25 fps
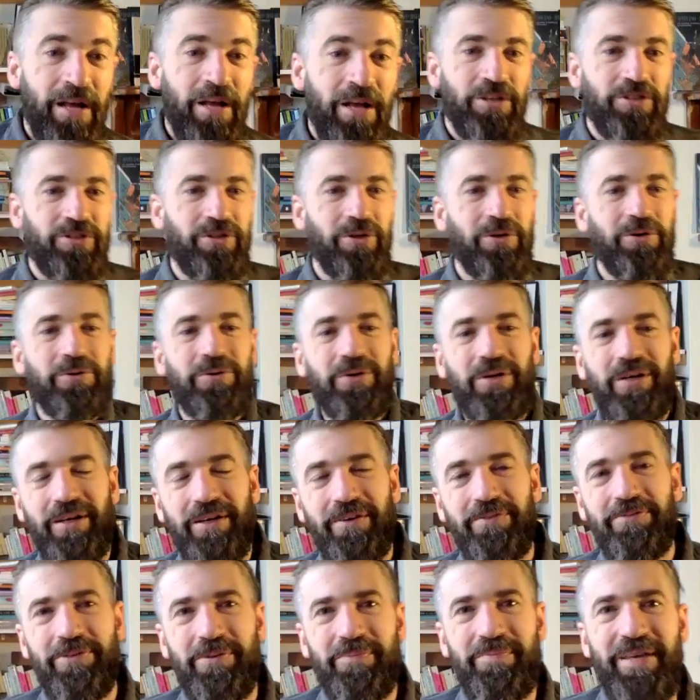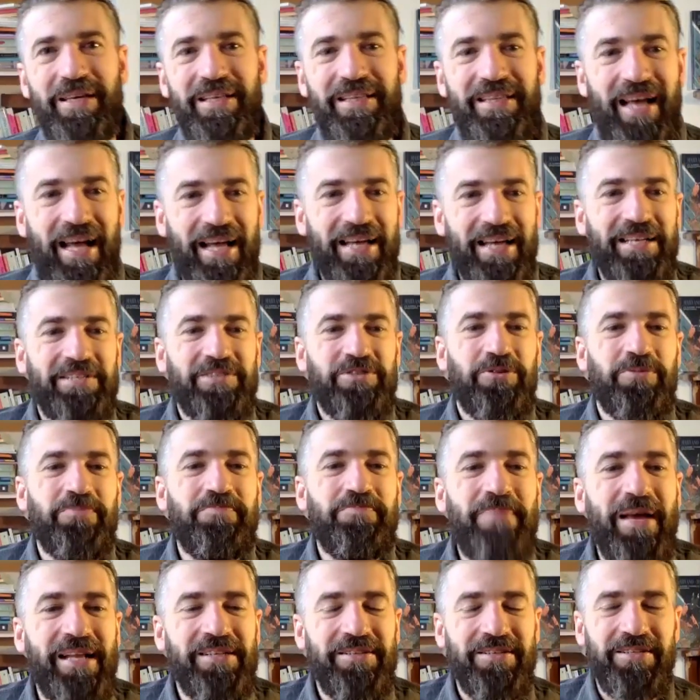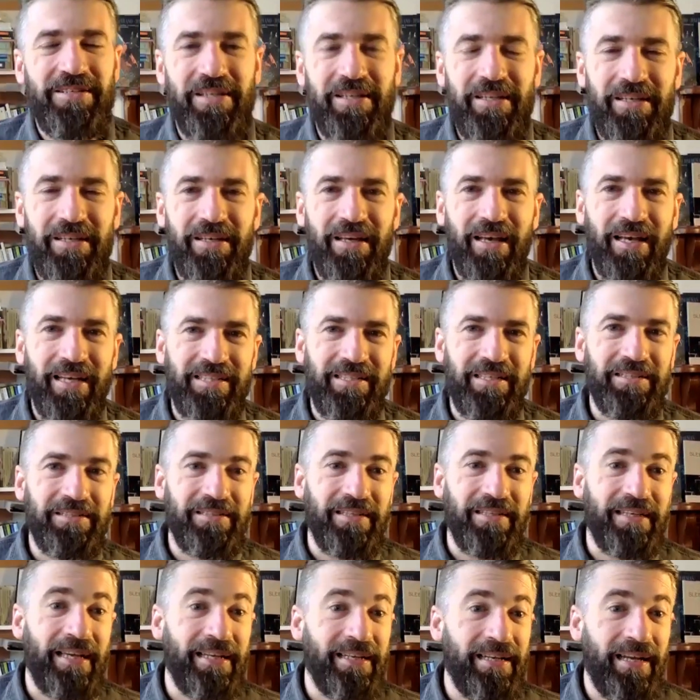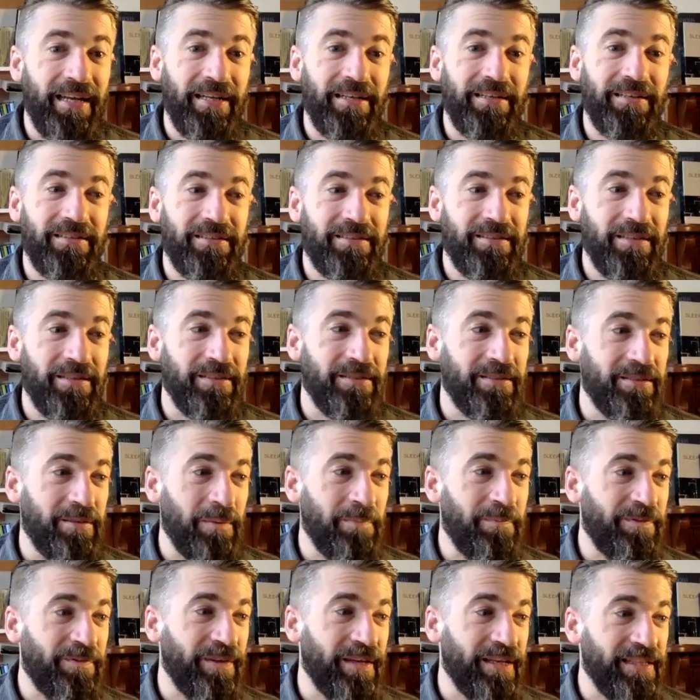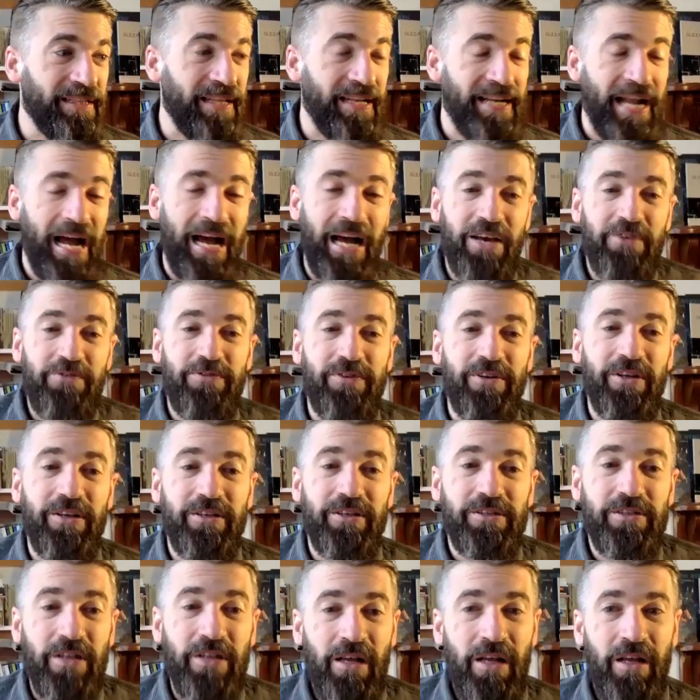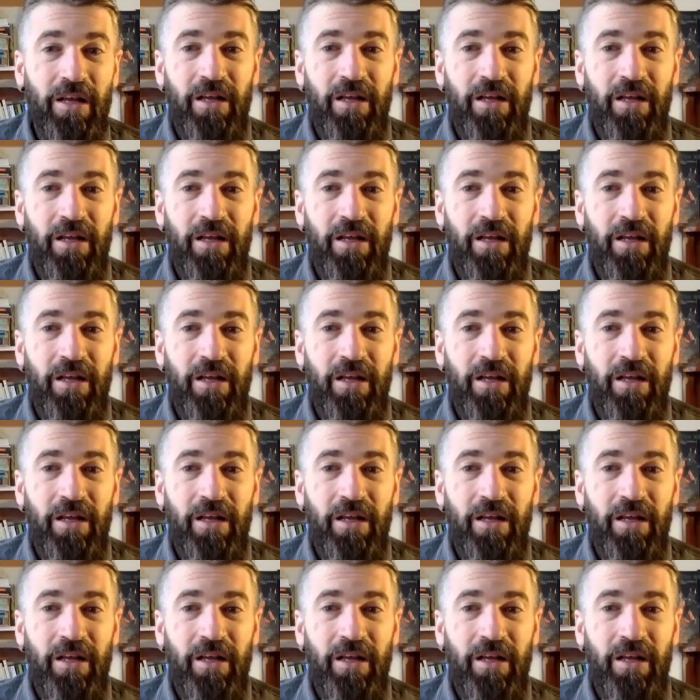So for me, that is tremendously exciting and something that I've learned